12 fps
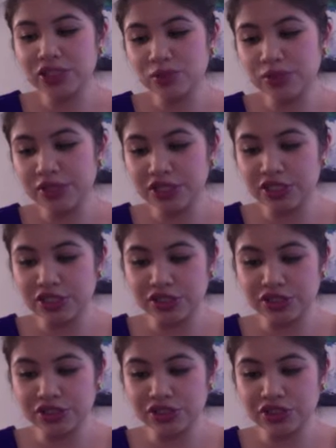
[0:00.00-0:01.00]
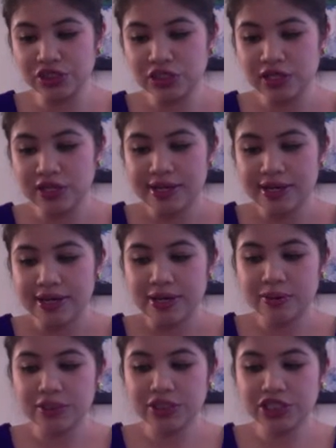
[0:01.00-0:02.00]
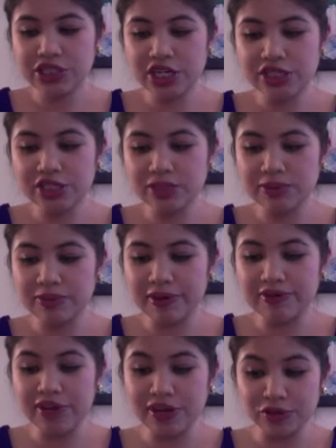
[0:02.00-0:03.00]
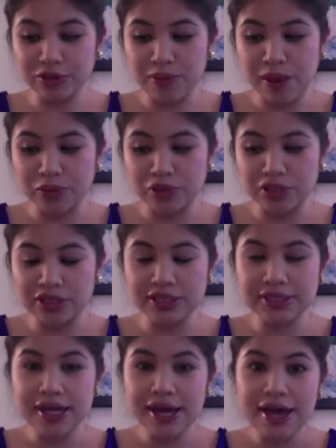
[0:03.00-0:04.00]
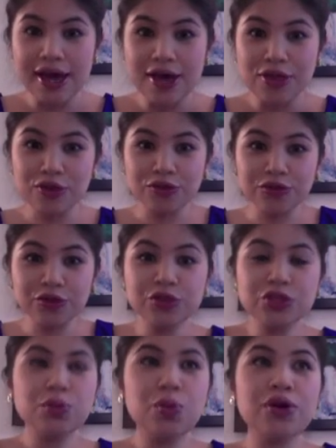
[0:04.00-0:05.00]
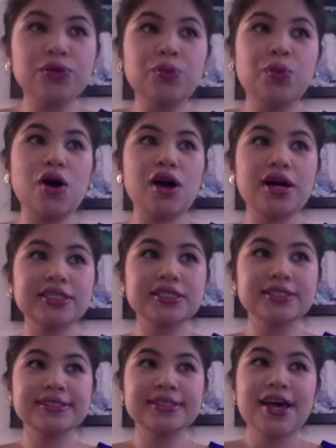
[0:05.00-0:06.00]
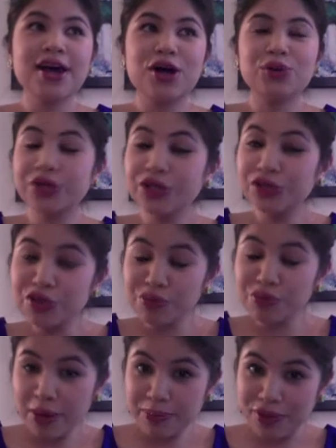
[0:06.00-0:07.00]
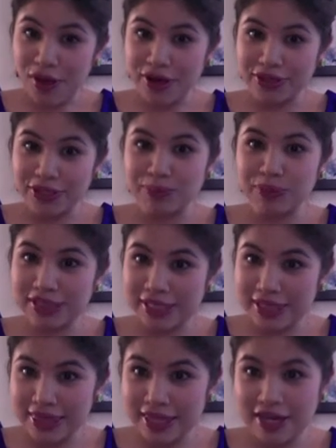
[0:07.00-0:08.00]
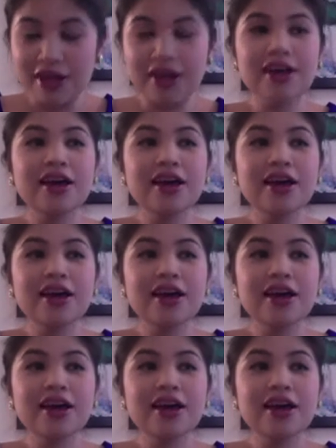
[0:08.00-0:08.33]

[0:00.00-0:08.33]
3 years, I want to share some of my favorite memories. The first one was a reader of my blog named Cynthia